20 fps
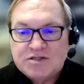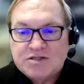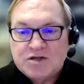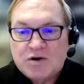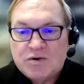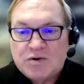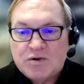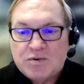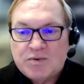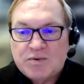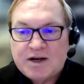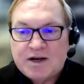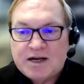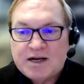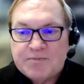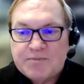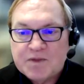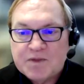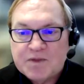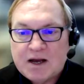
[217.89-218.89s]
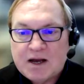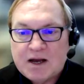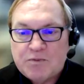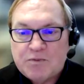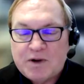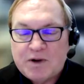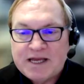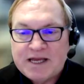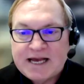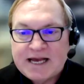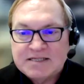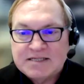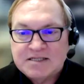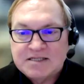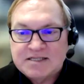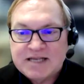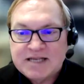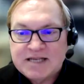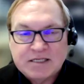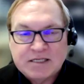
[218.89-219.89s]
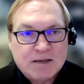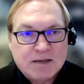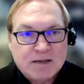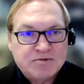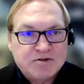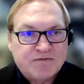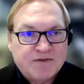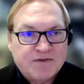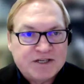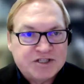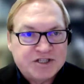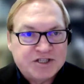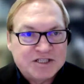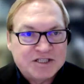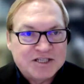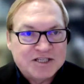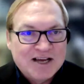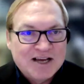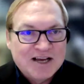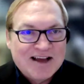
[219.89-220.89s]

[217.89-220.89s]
So what he has to say and his observations